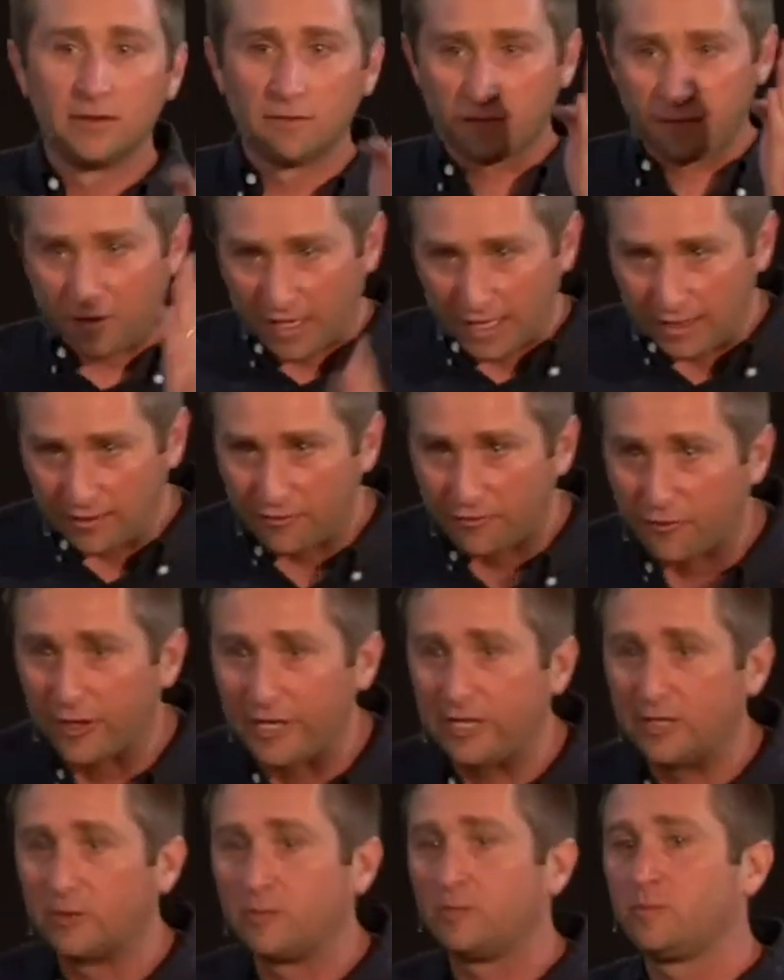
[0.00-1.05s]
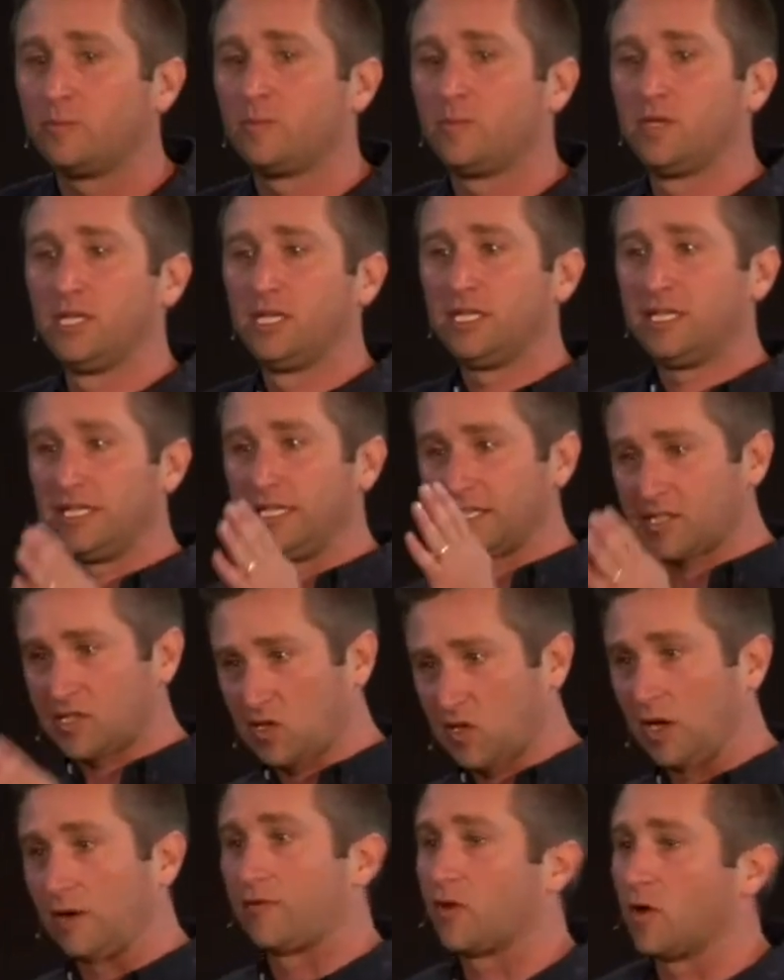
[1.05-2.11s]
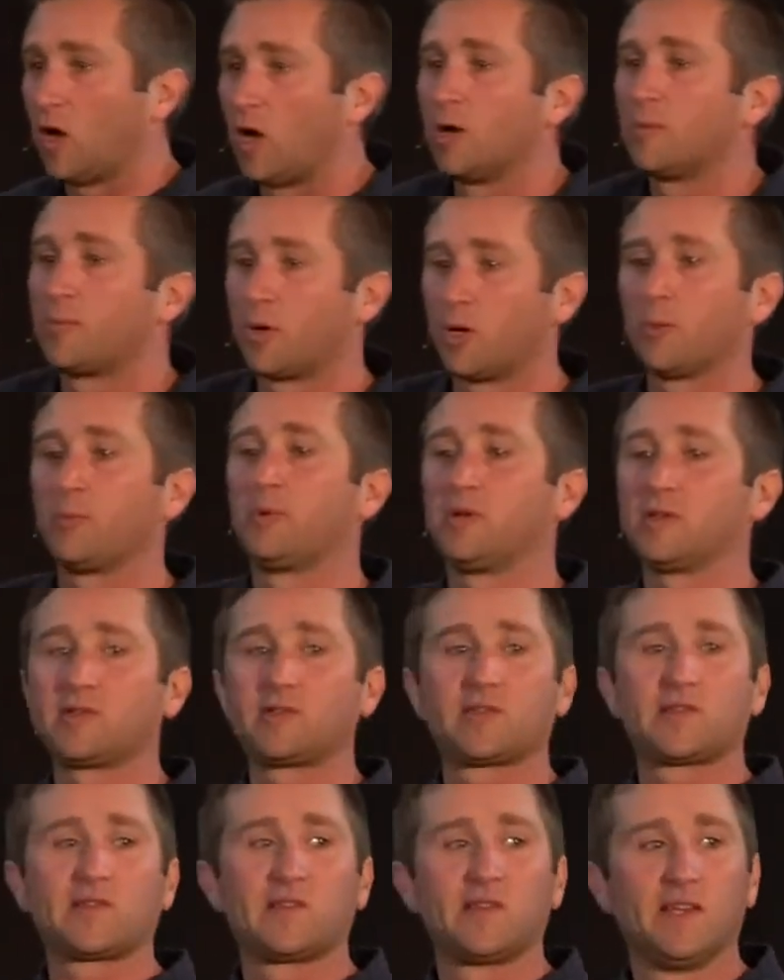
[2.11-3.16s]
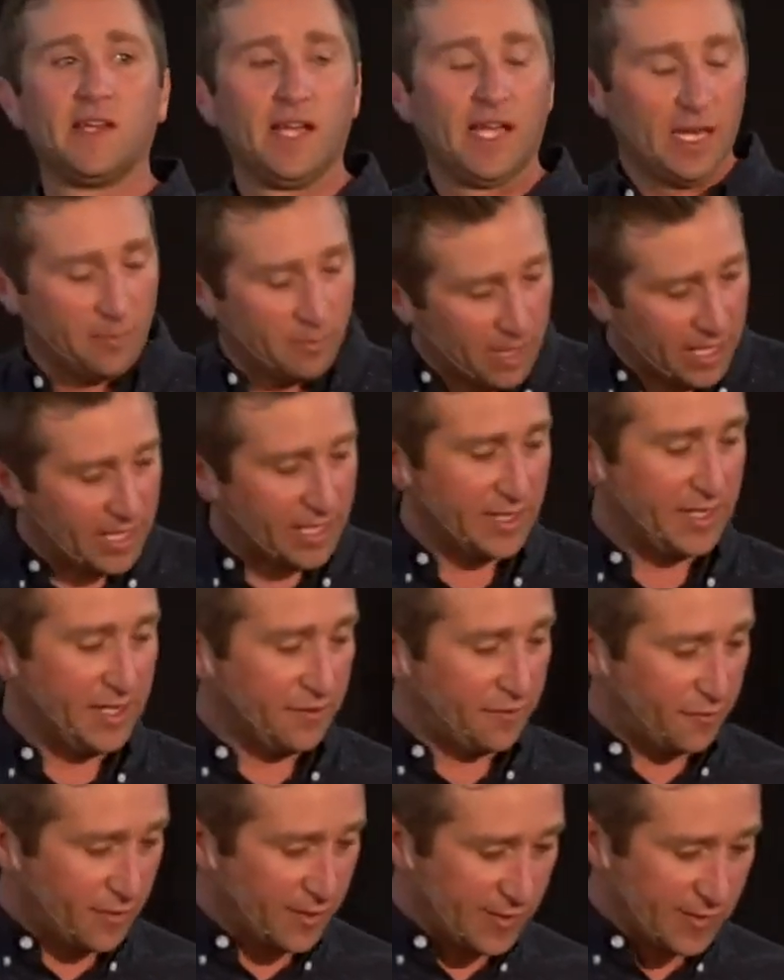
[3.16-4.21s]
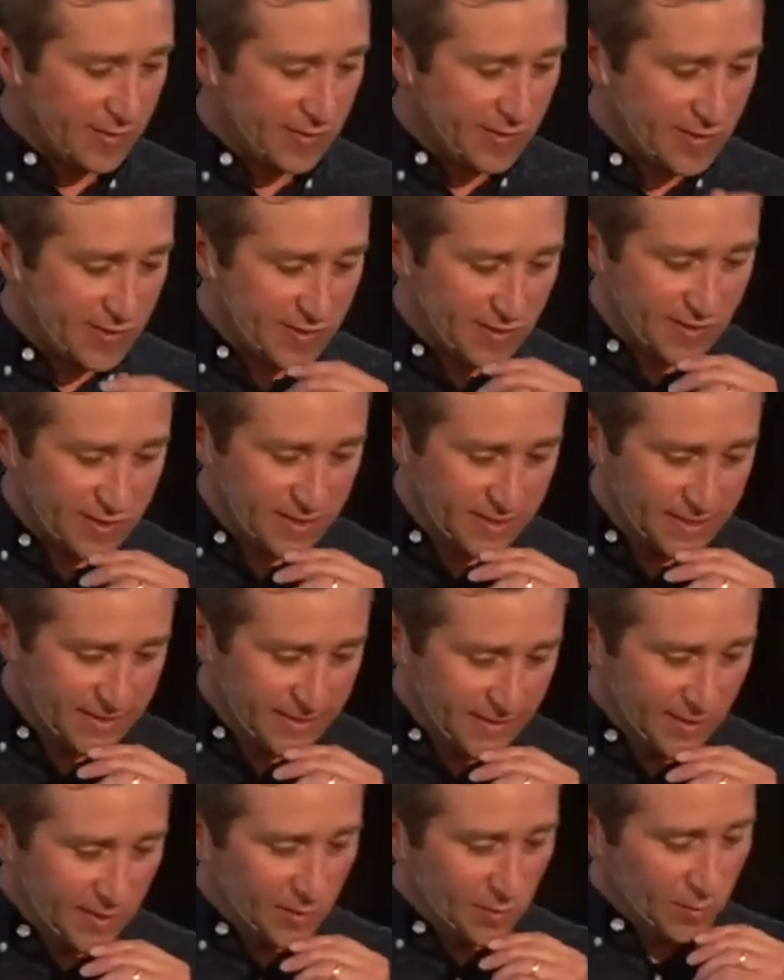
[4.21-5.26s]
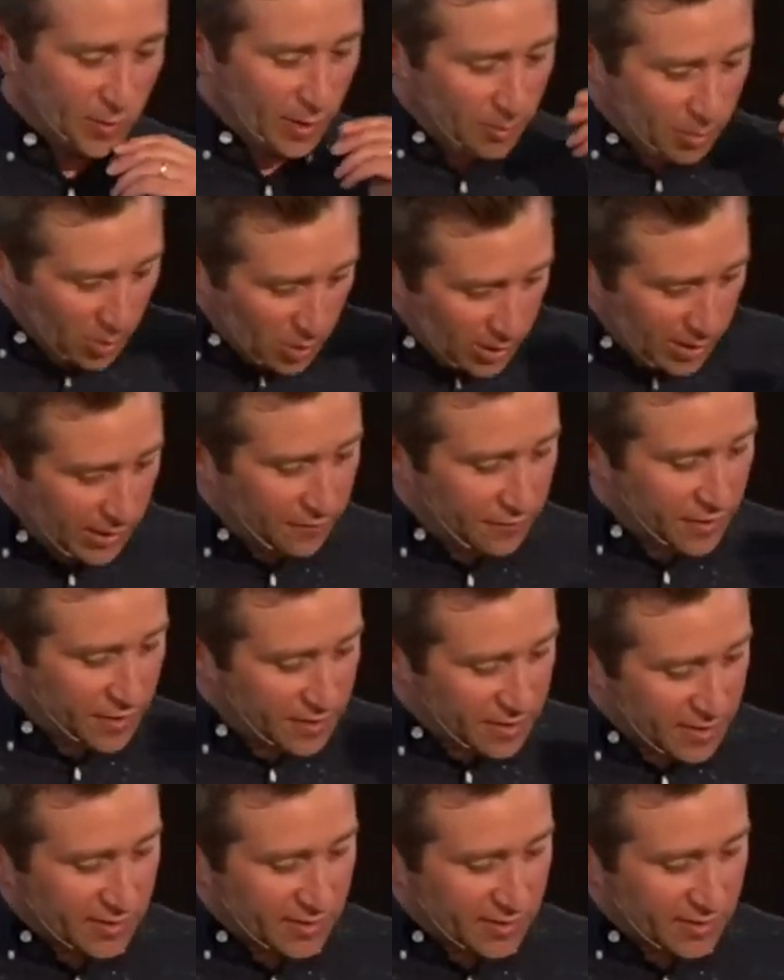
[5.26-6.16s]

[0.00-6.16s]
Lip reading: find freedom, discover our purpose, and make a difference. We believe that